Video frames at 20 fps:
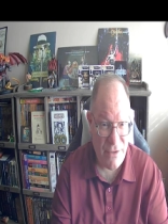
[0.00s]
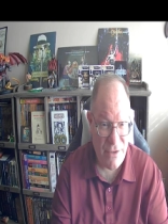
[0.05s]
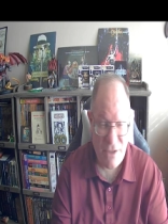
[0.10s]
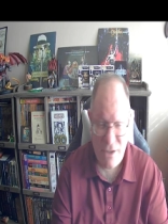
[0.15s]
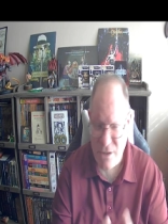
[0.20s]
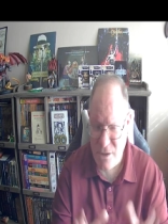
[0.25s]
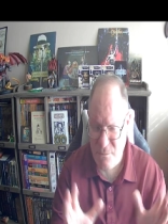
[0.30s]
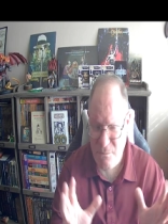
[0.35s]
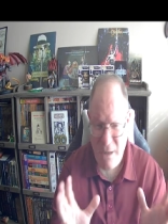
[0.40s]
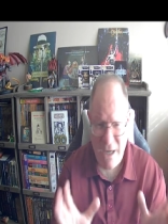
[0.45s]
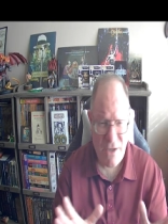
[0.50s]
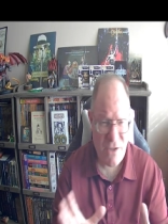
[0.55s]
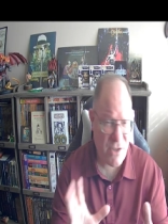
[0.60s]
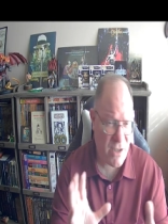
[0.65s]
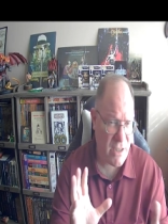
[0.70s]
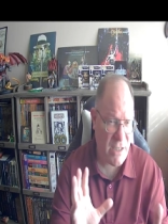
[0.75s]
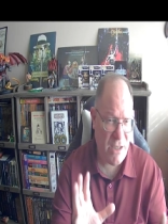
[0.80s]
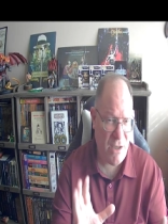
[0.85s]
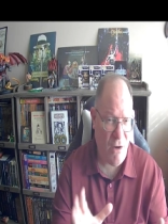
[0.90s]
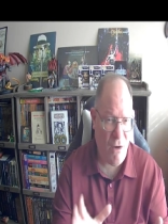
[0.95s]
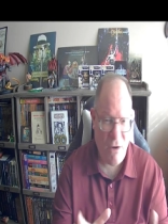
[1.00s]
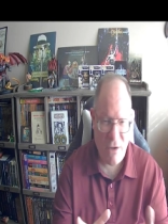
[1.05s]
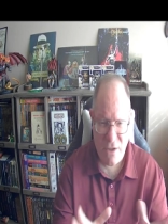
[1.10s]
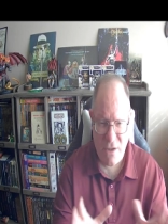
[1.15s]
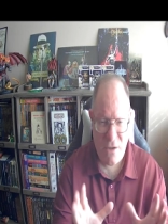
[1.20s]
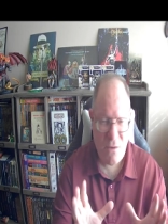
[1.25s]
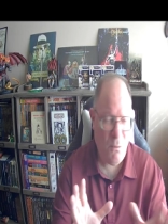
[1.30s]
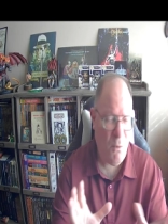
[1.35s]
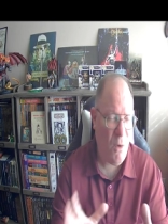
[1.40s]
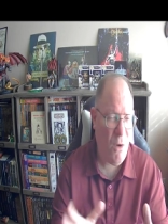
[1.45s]
especially our
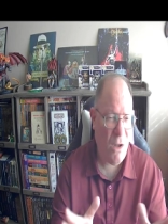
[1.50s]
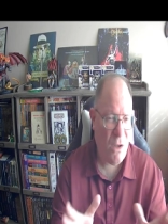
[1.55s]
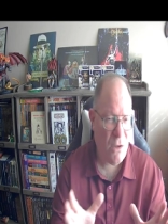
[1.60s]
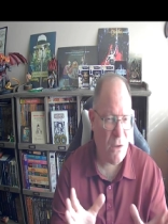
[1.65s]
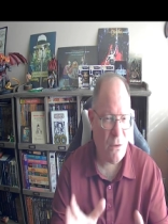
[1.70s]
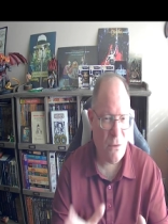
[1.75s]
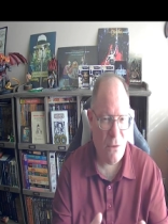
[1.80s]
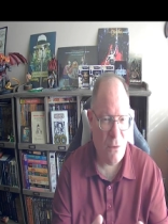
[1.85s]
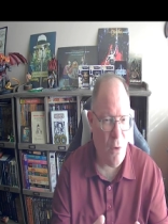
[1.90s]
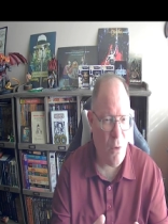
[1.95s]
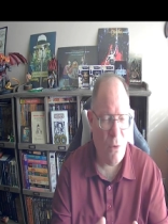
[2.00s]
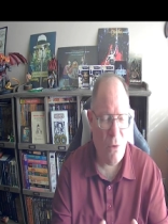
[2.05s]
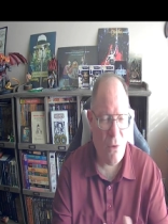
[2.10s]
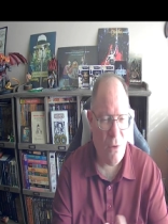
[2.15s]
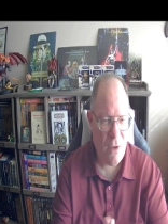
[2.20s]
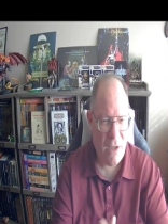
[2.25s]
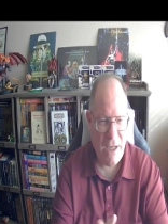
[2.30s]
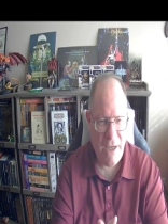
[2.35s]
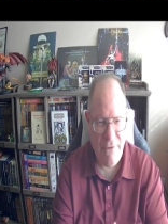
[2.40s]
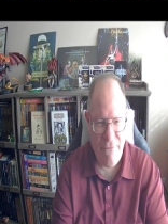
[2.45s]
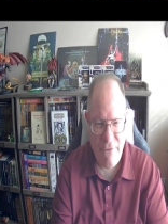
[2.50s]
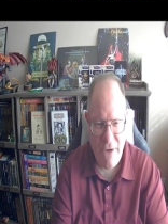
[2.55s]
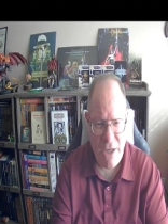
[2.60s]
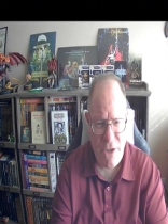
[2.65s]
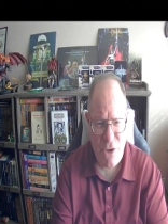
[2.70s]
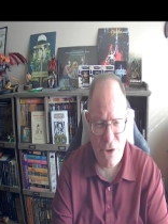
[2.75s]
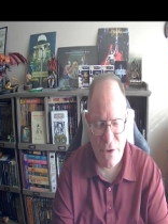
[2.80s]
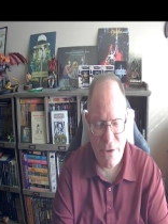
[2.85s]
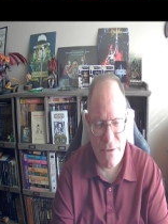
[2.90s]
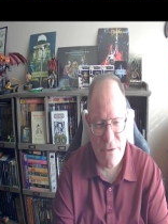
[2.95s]
smaller local
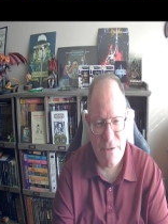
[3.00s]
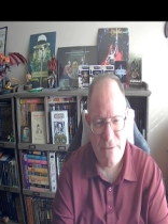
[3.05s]
conventions,